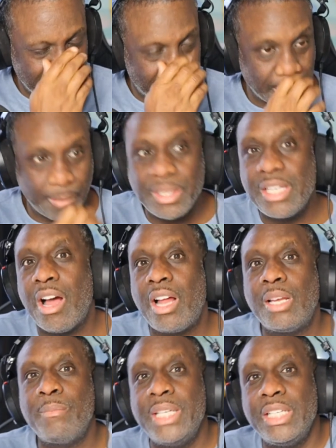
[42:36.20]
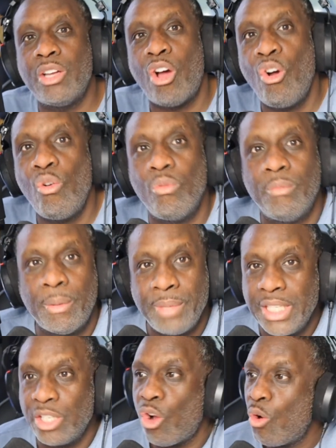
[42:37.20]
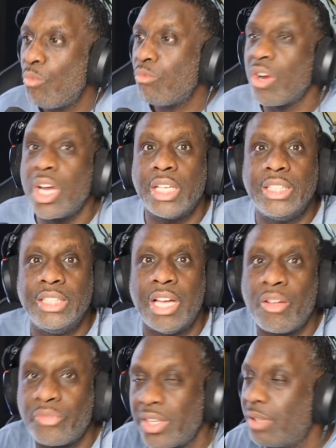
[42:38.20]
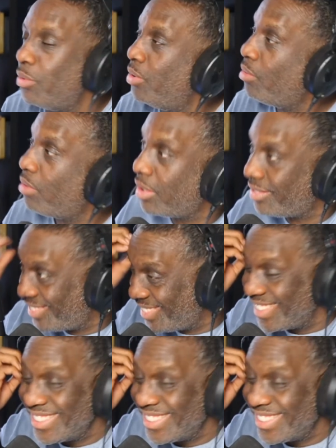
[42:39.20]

And some of y'all, I'm hitting home. I'm hitting a home run. Y'all thinking, you know what?